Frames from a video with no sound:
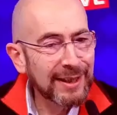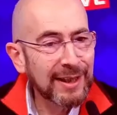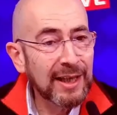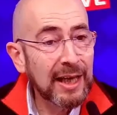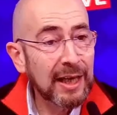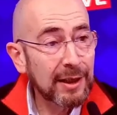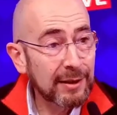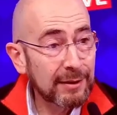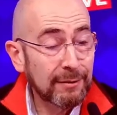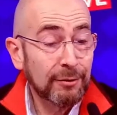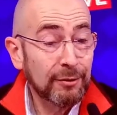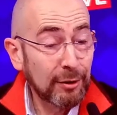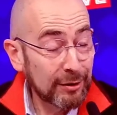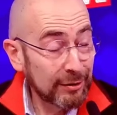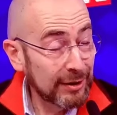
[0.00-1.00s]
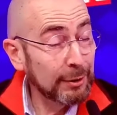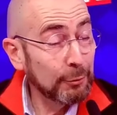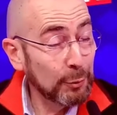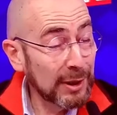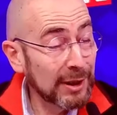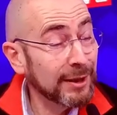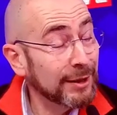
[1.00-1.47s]
and starting
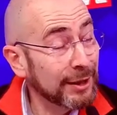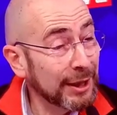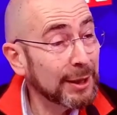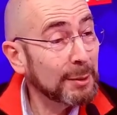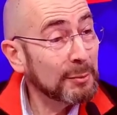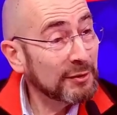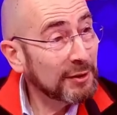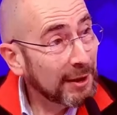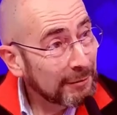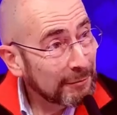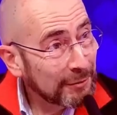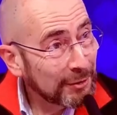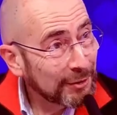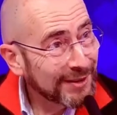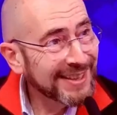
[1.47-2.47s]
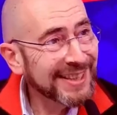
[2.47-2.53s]
with leading themselves,